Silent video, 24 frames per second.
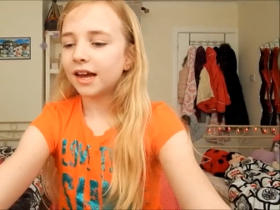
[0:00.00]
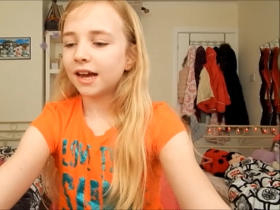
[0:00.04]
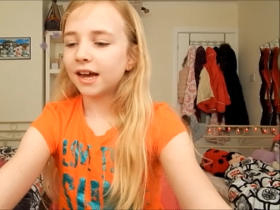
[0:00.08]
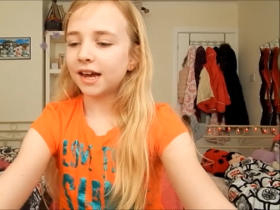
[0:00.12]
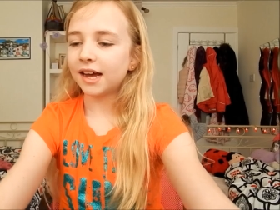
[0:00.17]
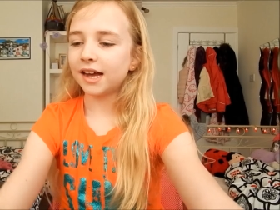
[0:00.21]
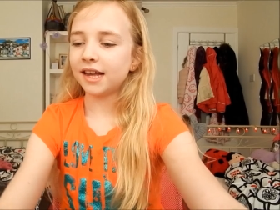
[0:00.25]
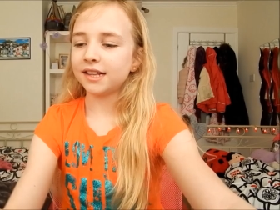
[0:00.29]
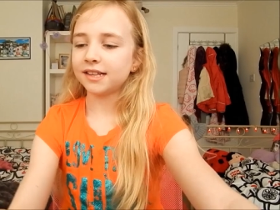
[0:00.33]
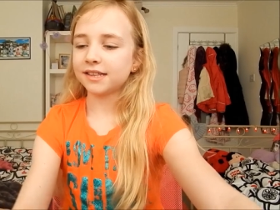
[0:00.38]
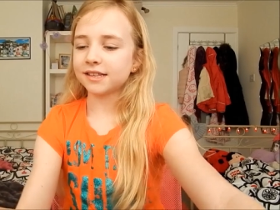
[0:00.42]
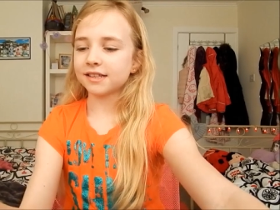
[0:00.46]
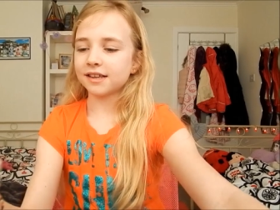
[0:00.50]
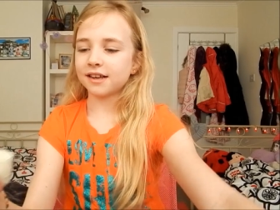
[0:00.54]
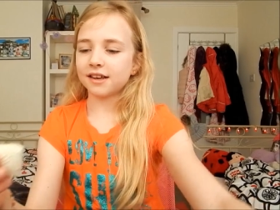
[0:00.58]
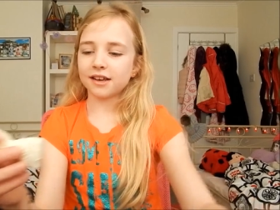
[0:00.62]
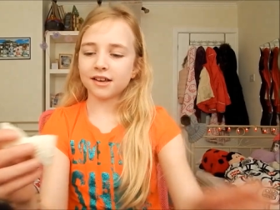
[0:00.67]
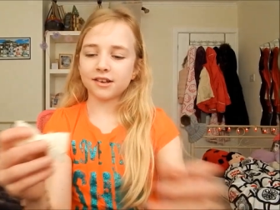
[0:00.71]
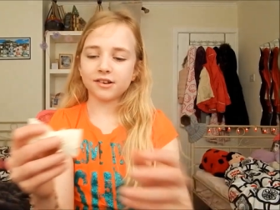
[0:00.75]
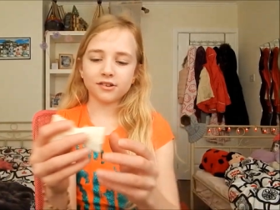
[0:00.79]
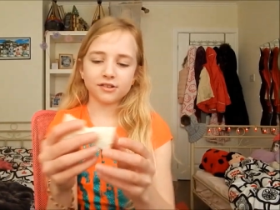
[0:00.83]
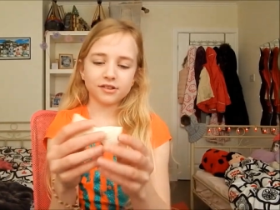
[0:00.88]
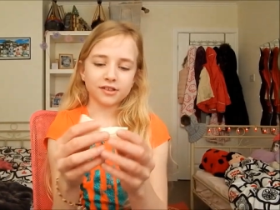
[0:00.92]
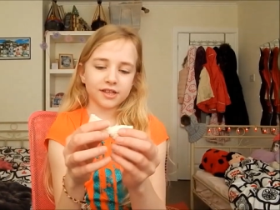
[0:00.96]
And I
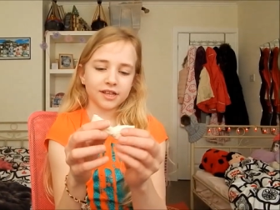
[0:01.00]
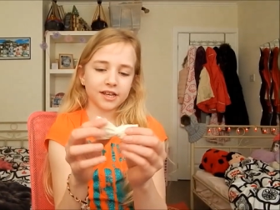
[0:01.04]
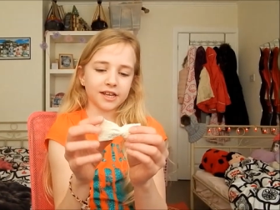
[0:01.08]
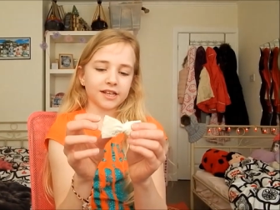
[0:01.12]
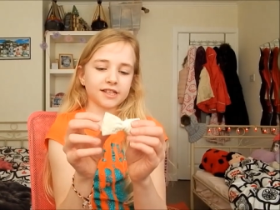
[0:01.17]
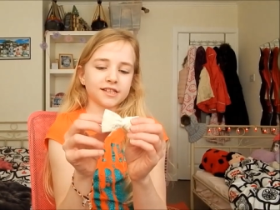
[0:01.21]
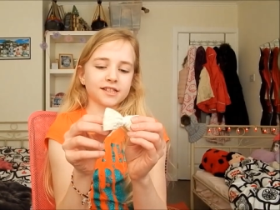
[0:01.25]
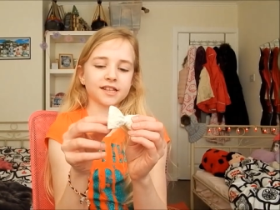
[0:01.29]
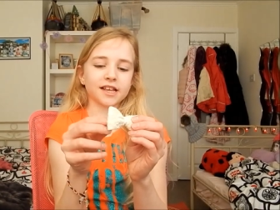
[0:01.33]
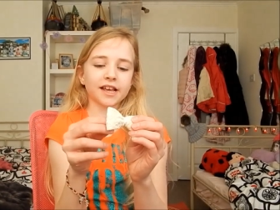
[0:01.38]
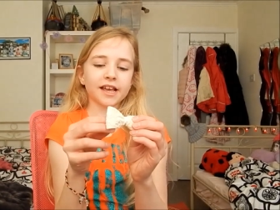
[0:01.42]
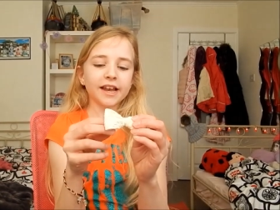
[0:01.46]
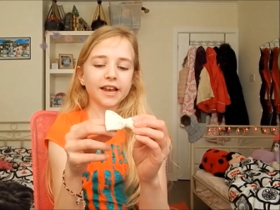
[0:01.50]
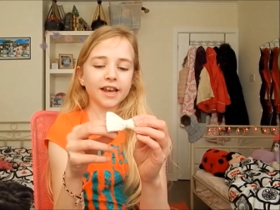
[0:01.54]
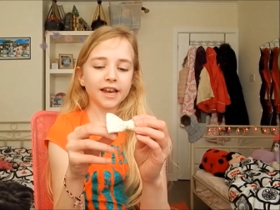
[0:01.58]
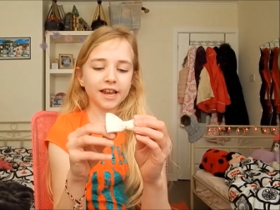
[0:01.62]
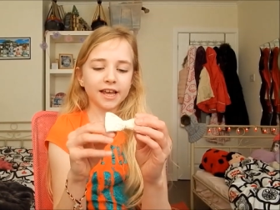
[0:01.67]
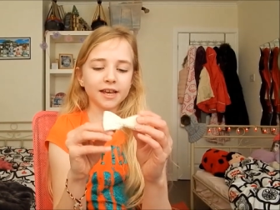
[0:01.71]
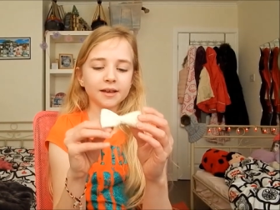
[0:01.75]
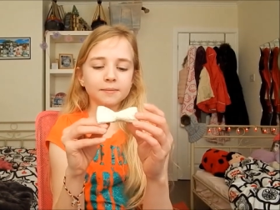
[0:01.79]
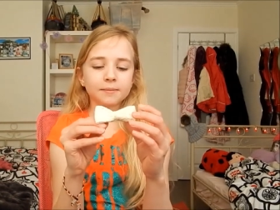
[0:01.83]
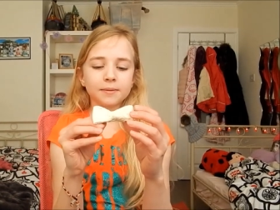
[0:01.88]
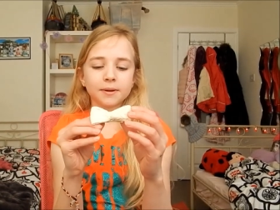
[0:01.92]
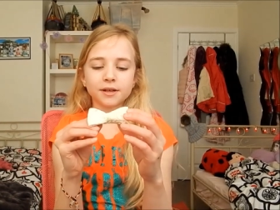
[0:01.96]
got this
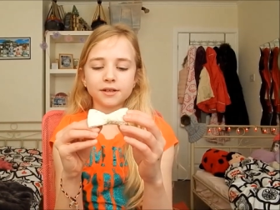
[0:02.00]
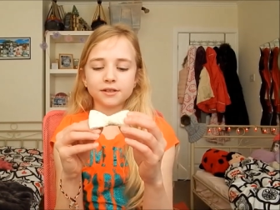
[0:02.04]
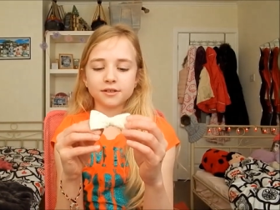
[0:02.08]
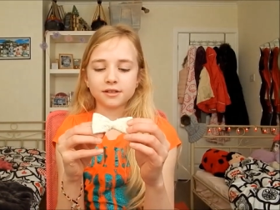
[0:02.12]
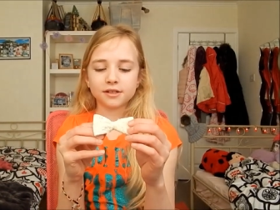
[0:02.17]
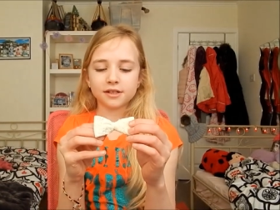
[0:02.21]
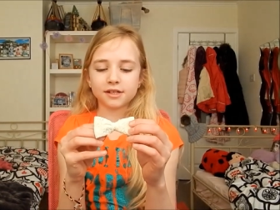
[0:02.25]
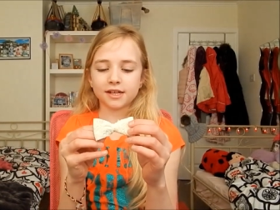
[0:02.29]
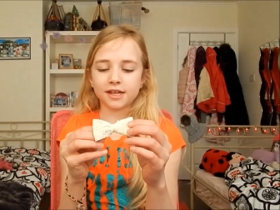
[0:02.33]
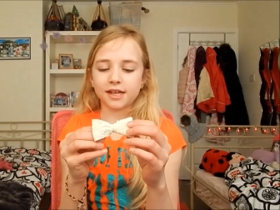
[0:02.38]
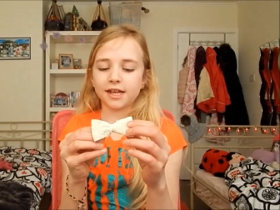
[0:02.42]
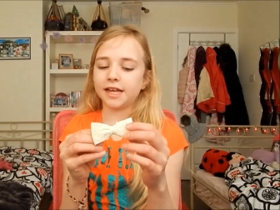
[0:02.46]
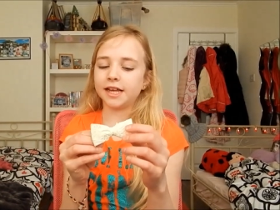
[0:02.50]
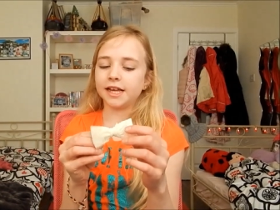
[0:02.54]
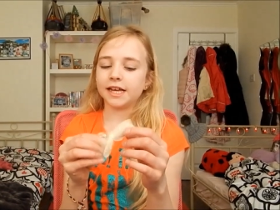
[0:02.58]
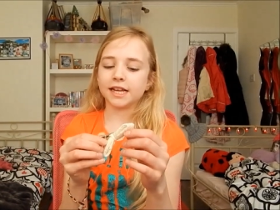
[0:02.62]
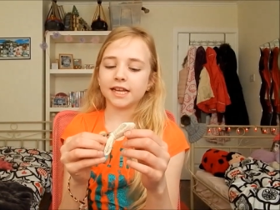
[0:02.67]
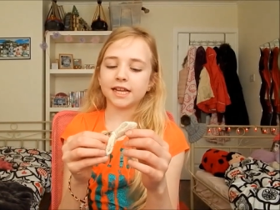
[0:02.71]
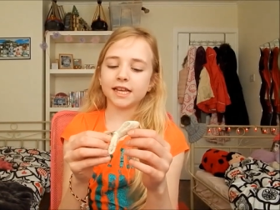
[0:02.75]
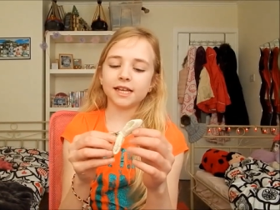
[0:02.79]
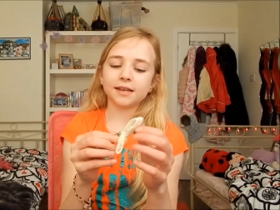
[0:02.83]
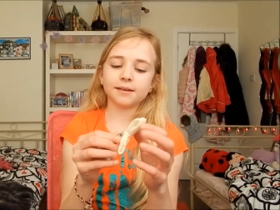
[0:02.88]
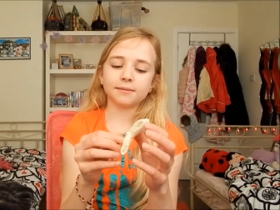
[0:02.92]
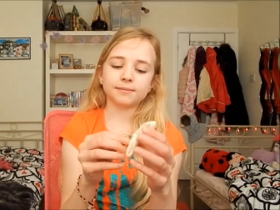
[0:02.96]
clip, a hair
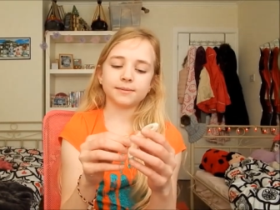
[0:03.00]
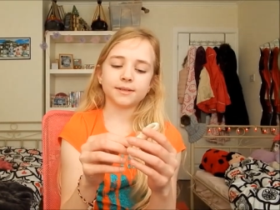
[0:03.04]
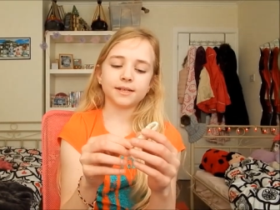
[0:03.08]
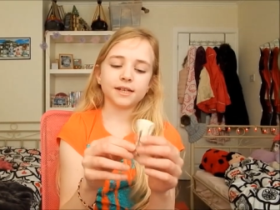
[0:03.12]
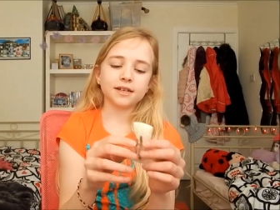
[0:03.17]
clip,